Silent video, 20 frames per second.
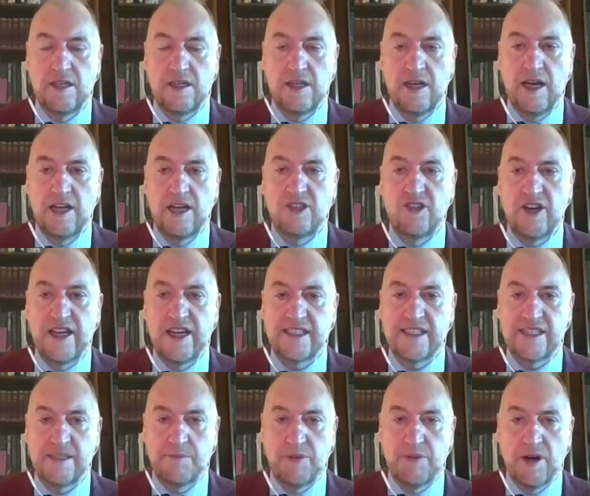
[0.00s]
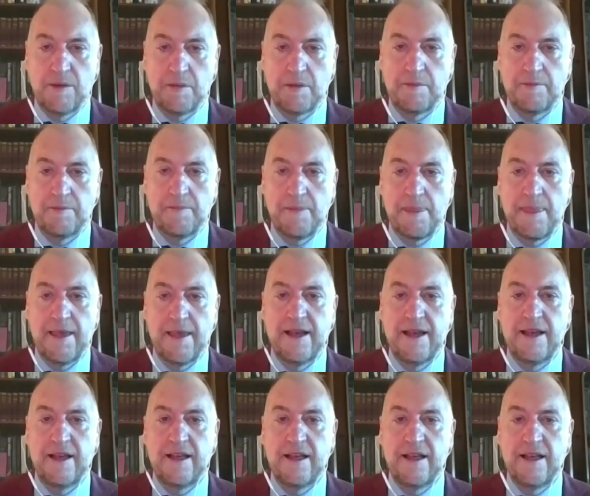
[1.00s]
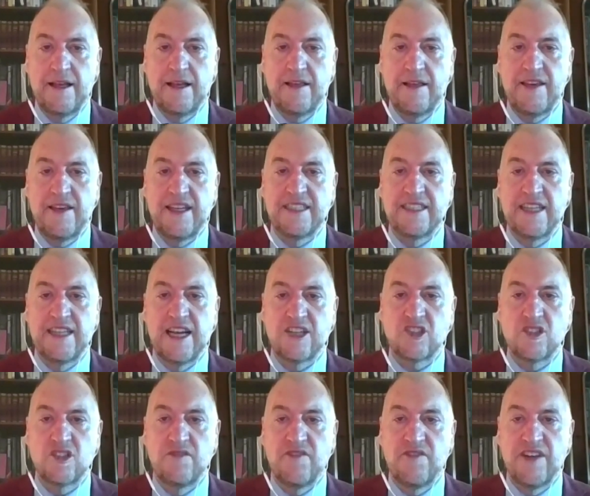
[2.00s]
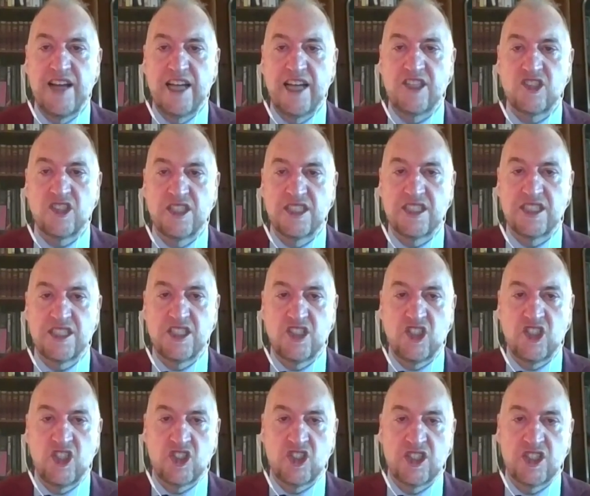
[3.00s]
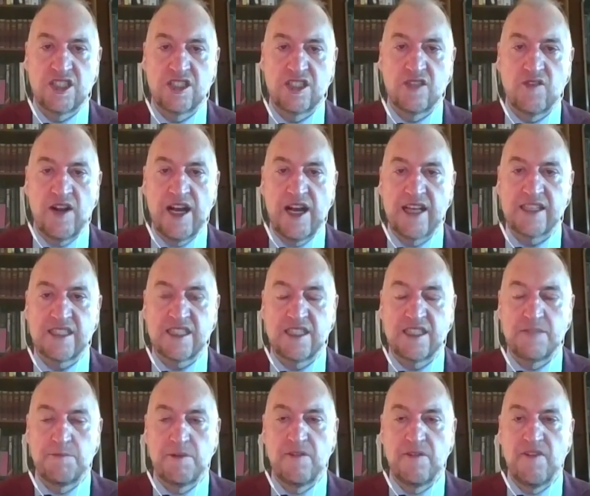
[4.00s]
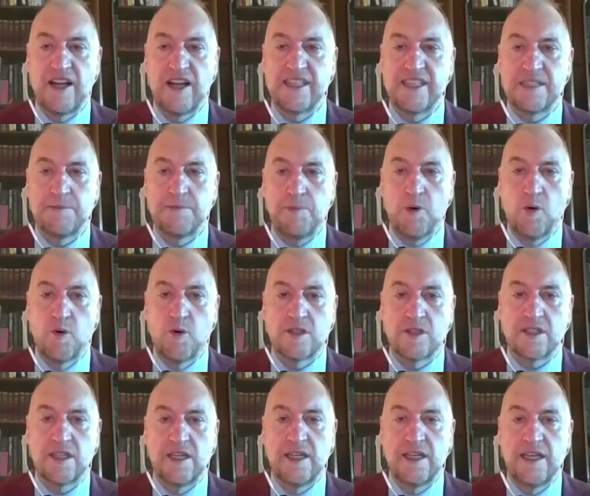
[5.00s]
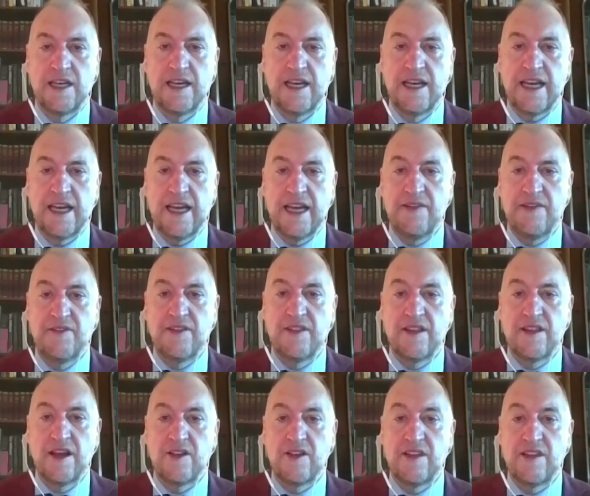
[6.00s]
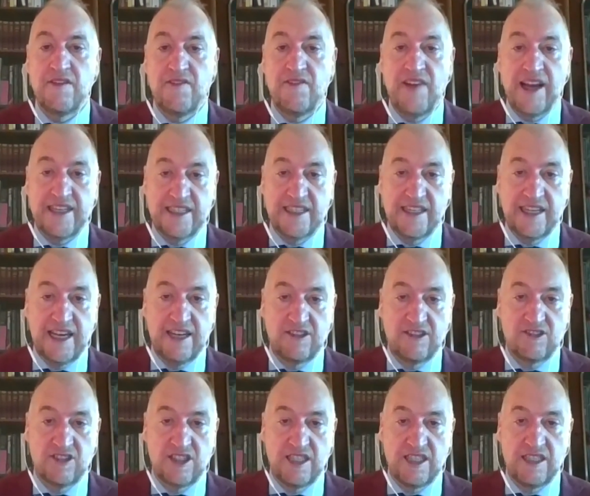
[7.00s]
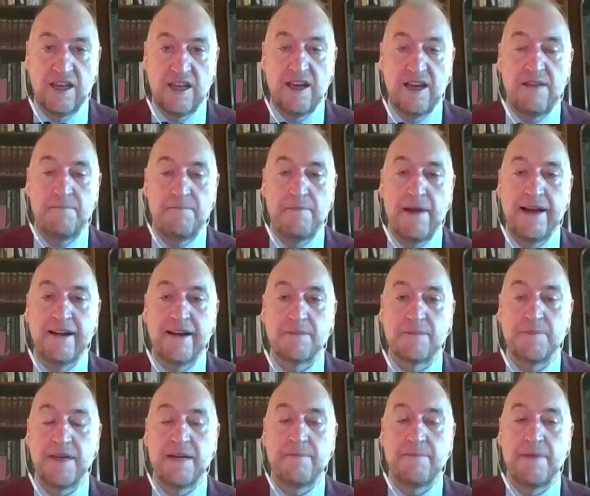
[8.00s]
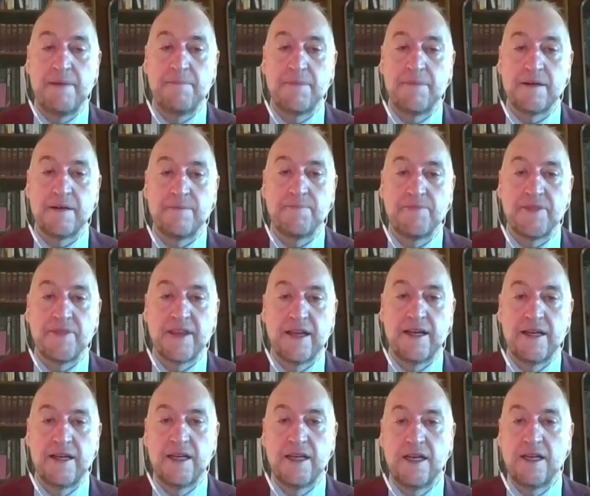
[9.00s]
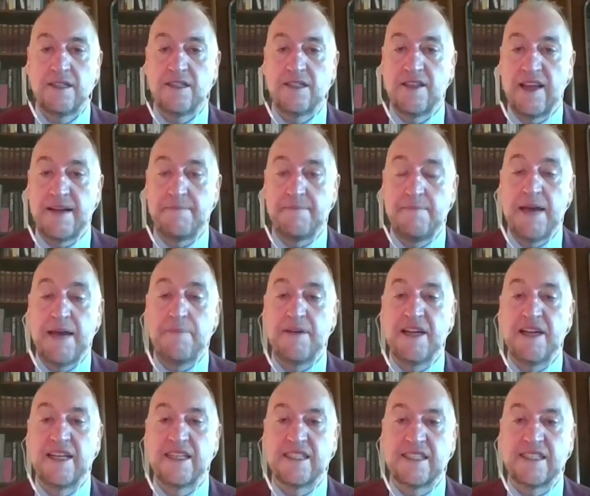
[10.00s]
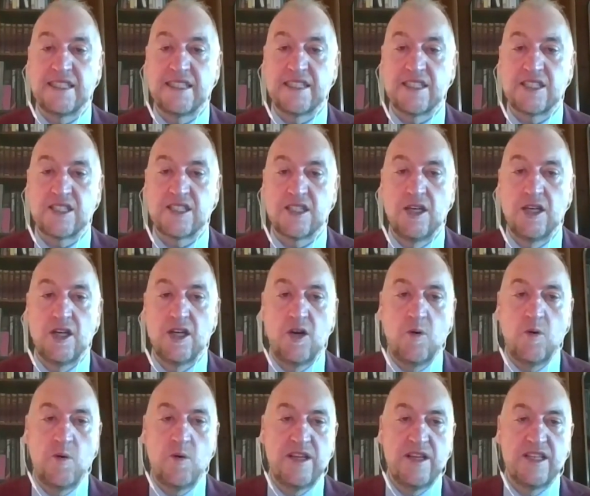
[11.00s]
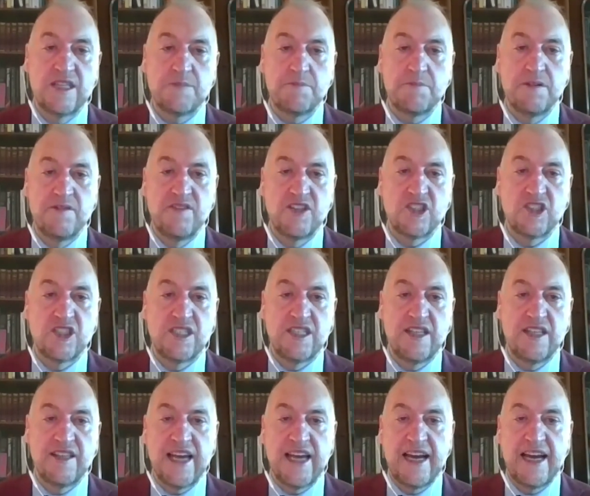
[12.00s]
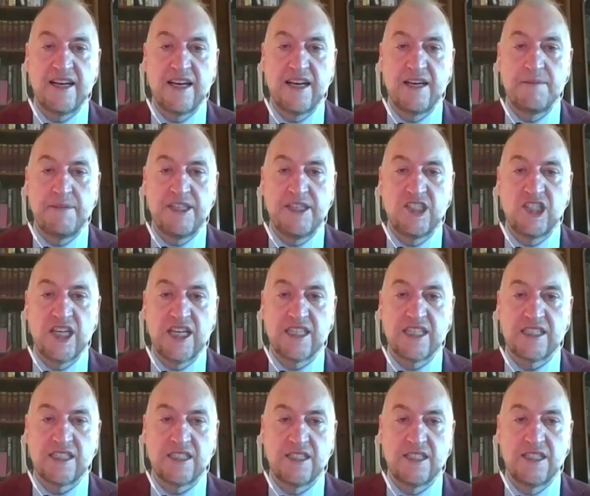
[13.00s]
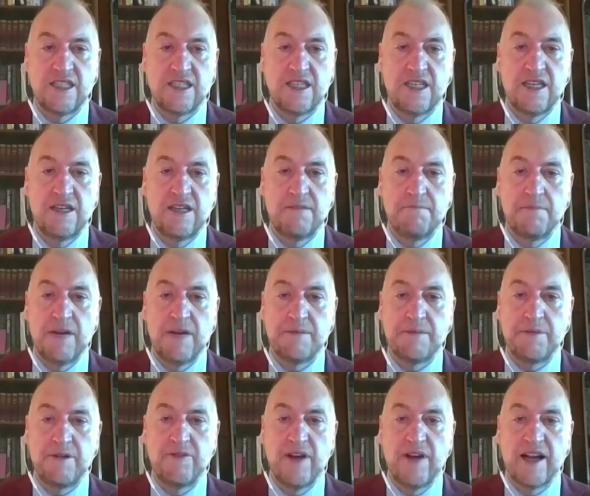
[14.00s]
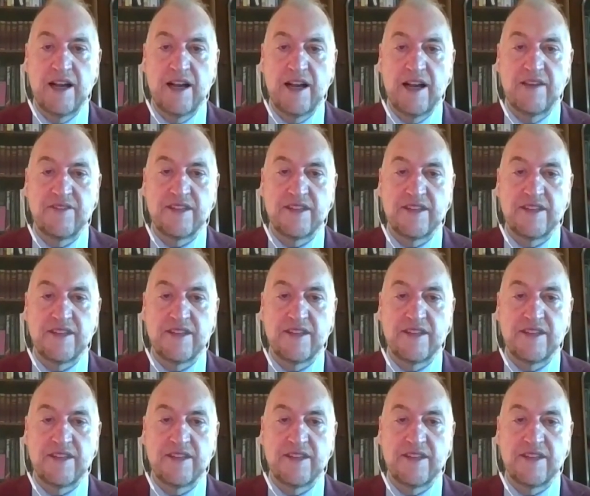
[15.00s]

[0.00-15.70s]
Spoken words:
address the problem, the international financial institutions are asked to provide support, even though the affected country may not be a member. So that may be an instance where this provision in the AIIB Charter might be relevant.